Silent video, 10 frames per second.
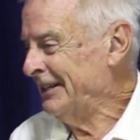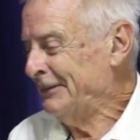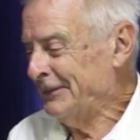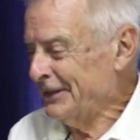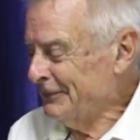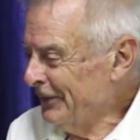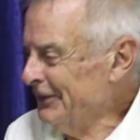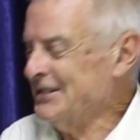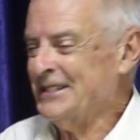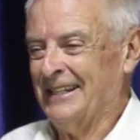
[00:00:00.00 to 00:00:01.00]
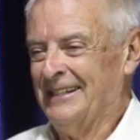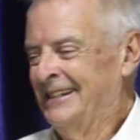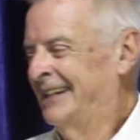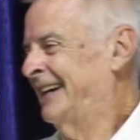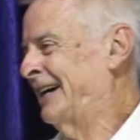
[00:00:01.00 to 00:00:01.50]
for the forester,
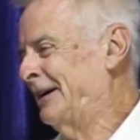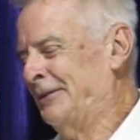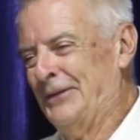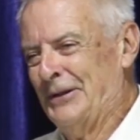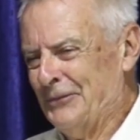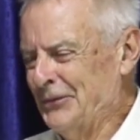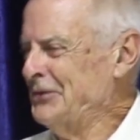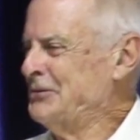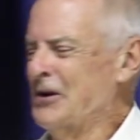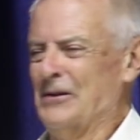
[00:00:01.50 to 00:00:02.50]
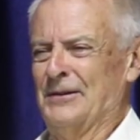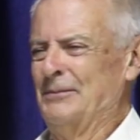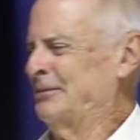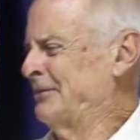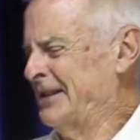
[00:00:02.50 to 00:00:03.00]
for the fruit grower,
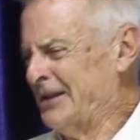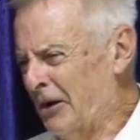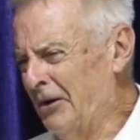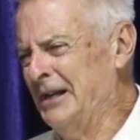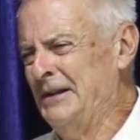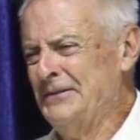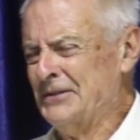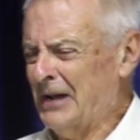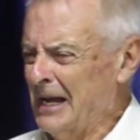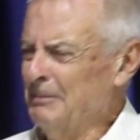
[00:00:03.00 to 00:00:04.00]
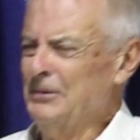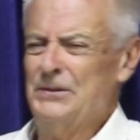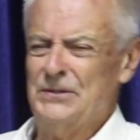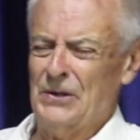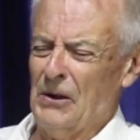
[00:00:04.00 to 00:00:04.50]
whether olives or apples or